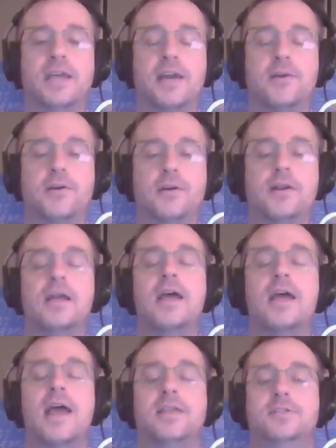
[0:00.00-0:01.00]
at her
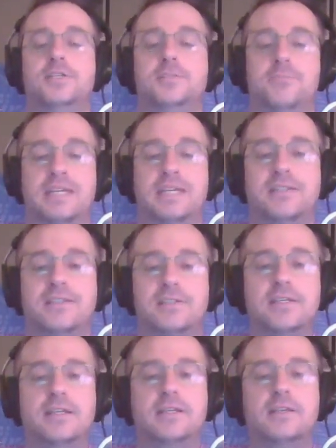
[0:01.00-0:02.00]
and she's being
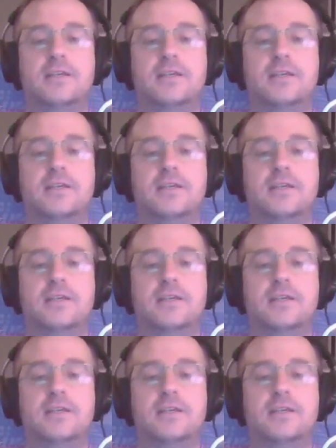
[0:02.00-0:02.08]
seen.